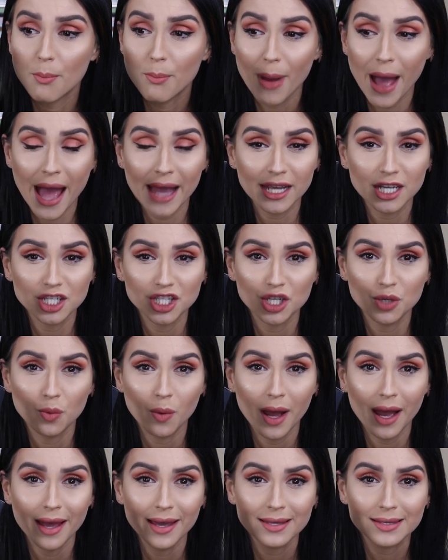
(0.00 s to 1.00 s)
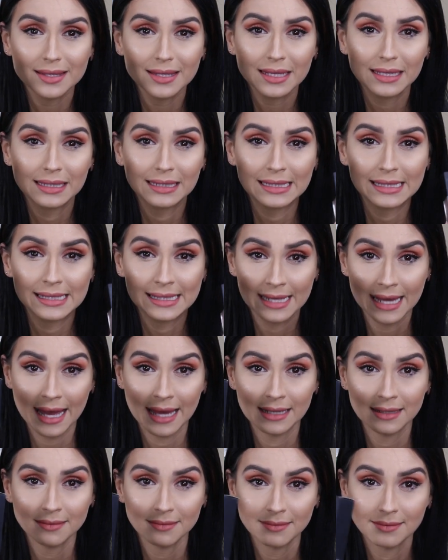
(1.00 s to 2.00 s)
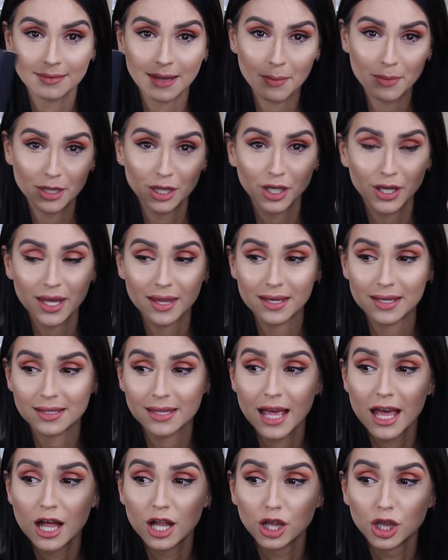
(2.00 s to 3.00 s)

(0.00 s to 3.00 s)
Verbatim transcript: Packaging wise, 10. I mean, look at this.